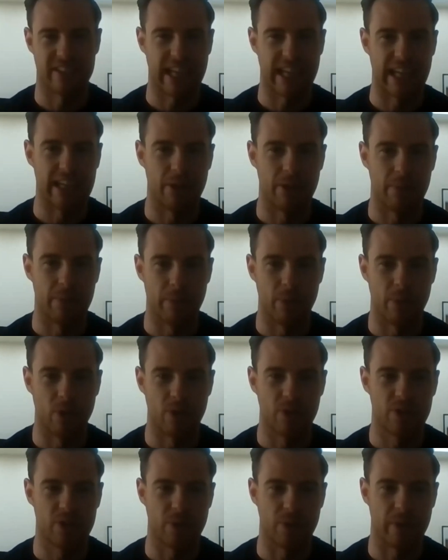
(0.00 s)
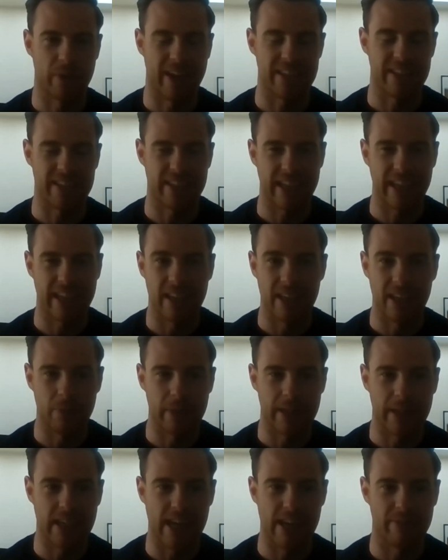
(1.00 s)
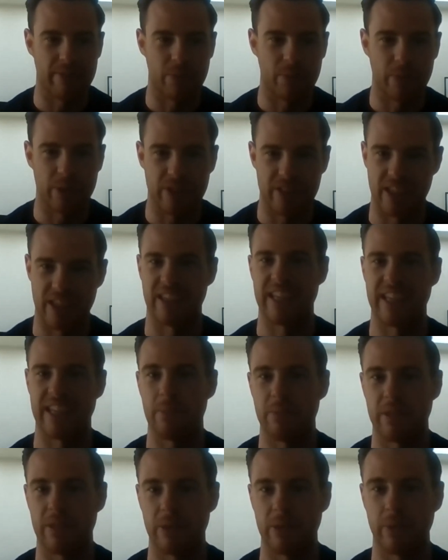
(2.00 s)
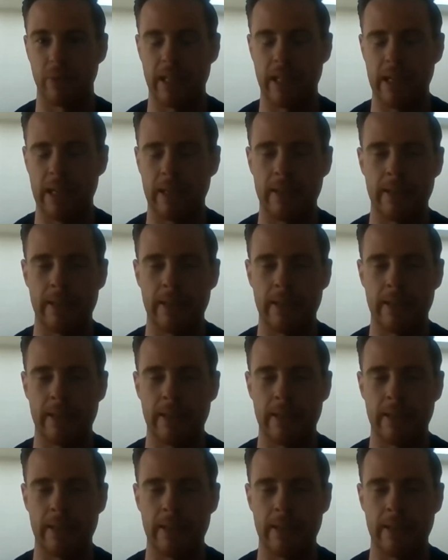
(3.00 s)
a little bit more. So we've had to get a little bit clever, and we're still adapting with that.